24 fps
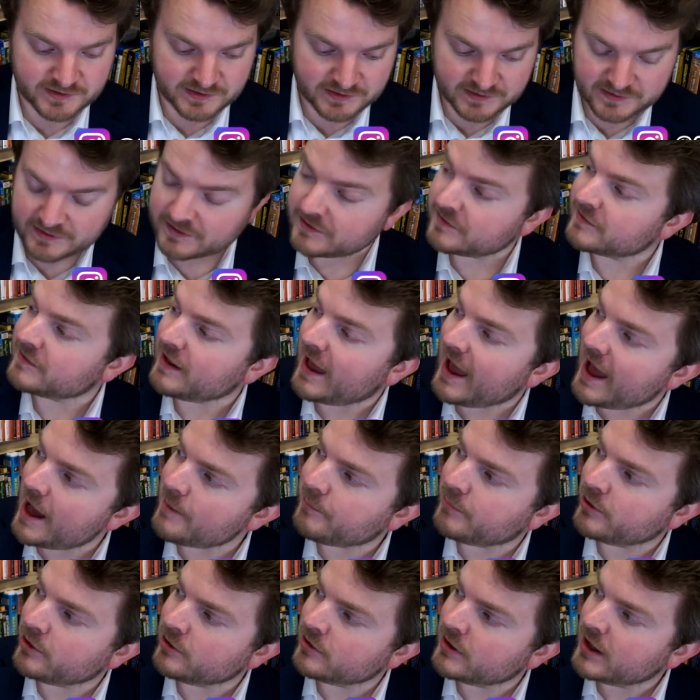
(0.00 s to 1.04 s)
This is
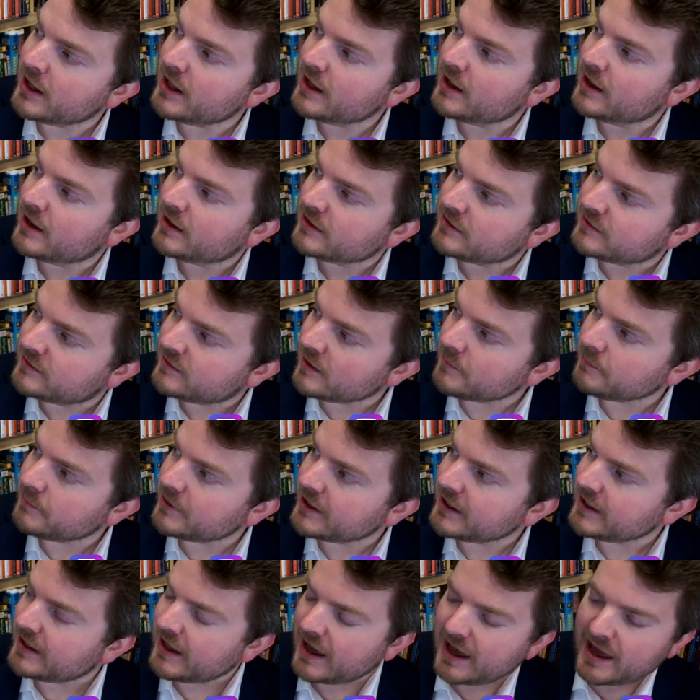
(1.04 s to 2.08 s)
Apple
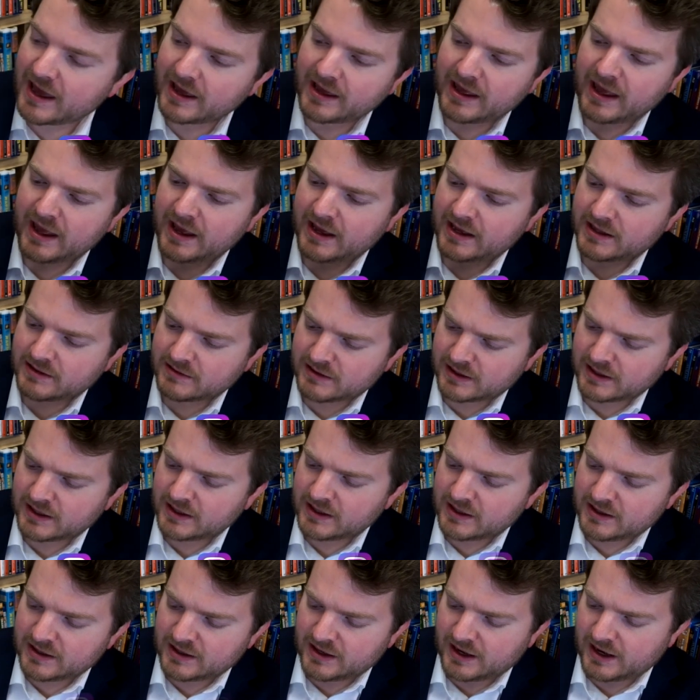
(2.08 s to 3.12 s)
Dumpling Gang, and
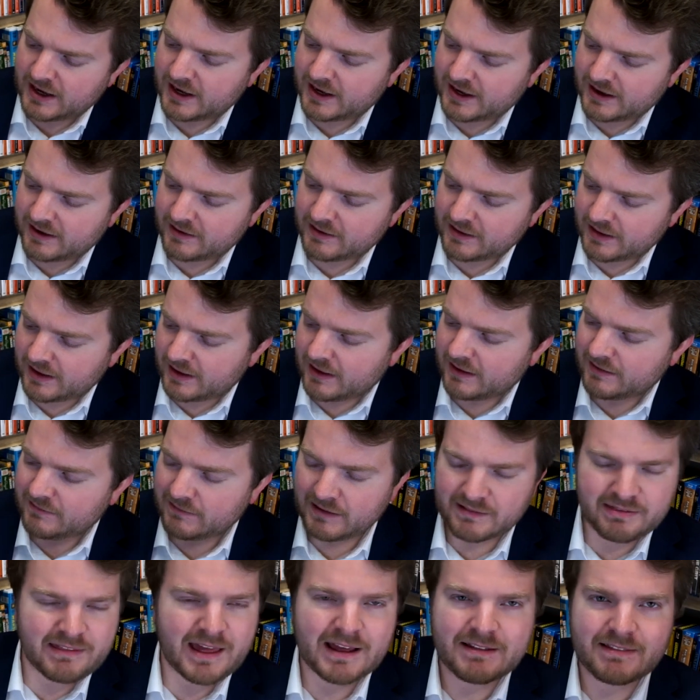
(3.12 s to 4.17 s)

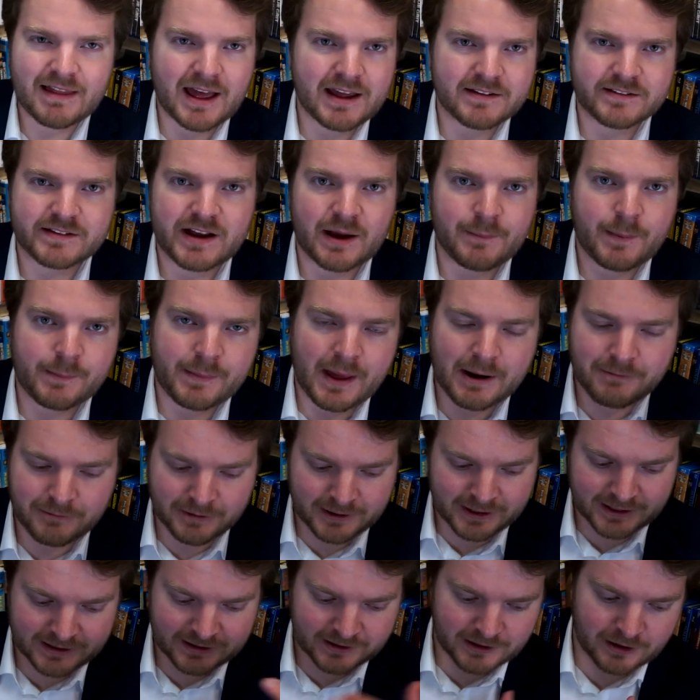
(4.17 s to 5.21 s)
like last time, I'm not
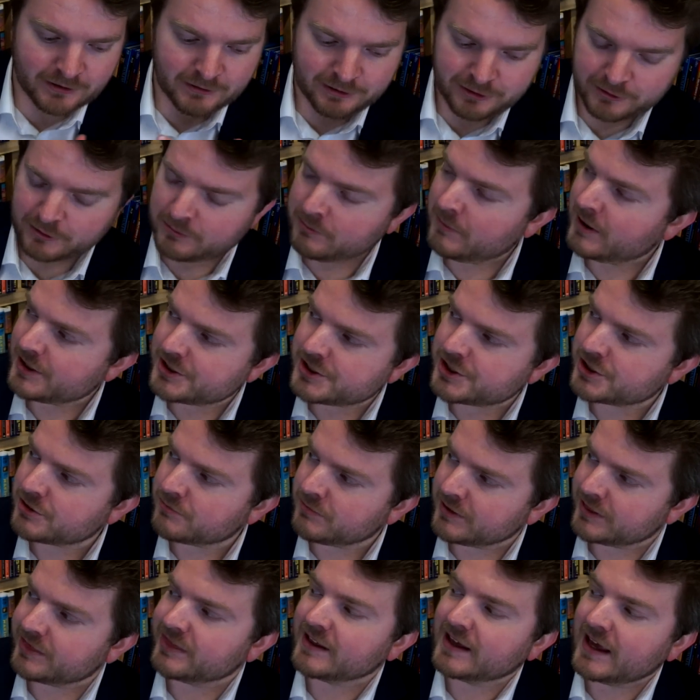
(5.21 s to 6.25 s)
really going to go through much
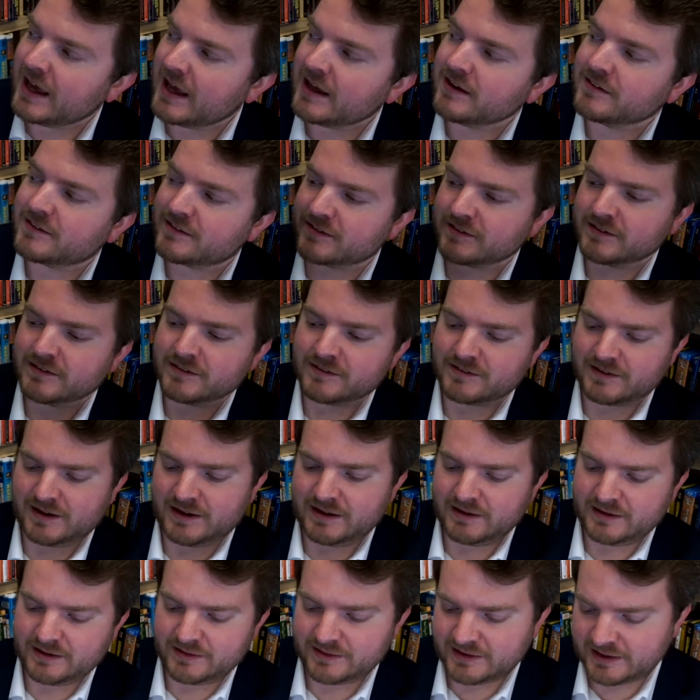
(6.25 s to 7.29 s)
with the cases
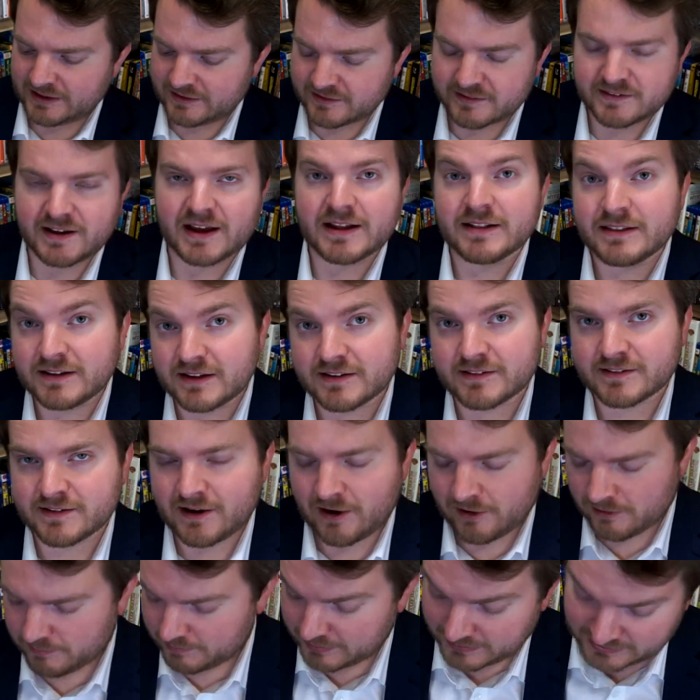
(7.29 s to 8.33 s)
and the inside disc
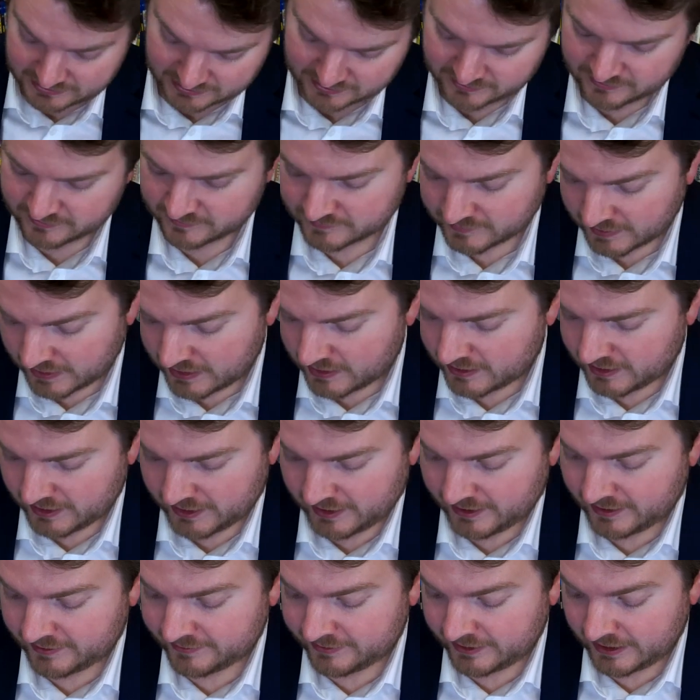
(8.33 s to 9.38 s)
art, because
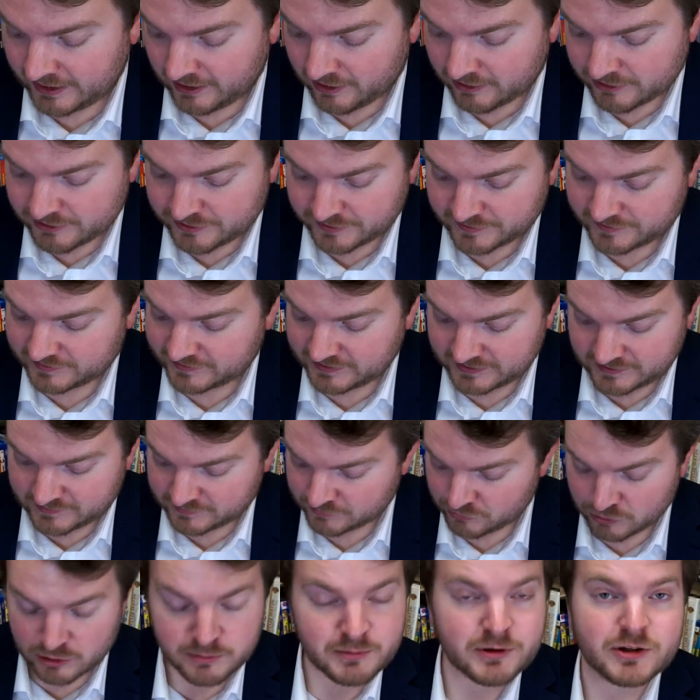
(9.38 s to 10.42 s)
they are just these
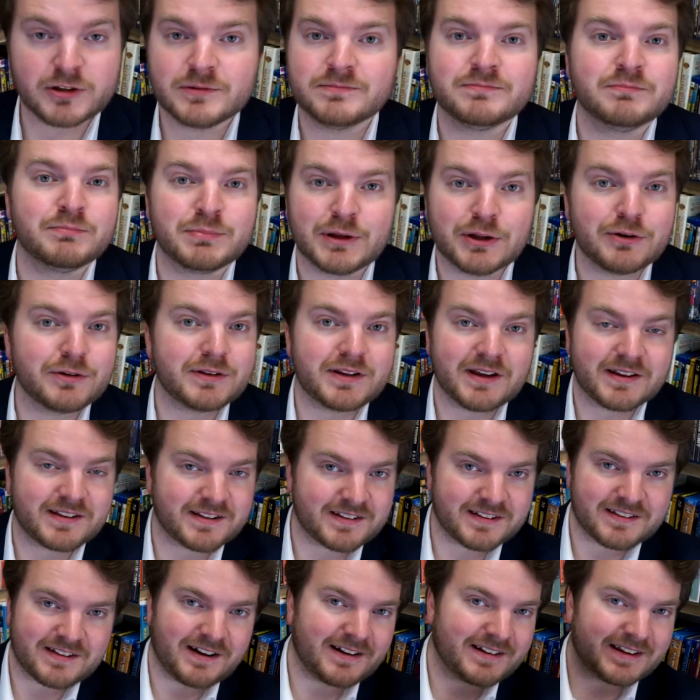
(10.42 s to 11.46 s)
normal blue
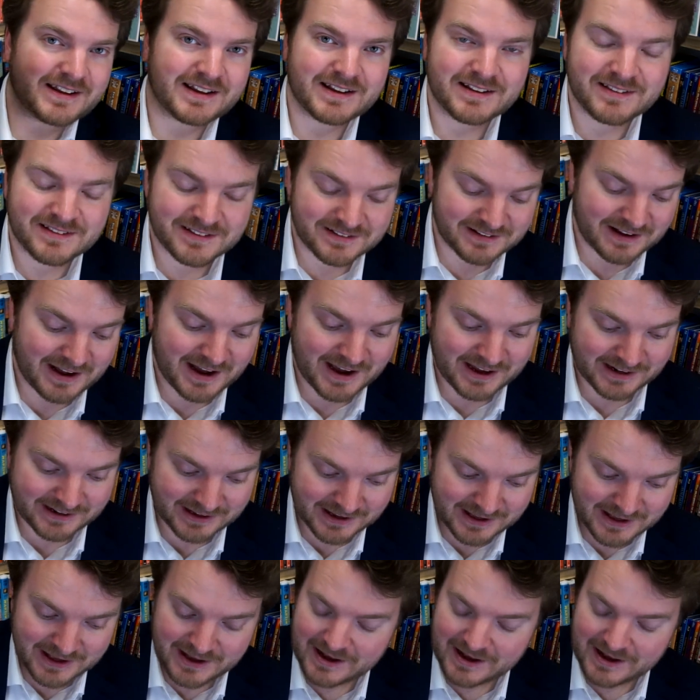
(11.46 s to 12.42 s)
discs on the inside.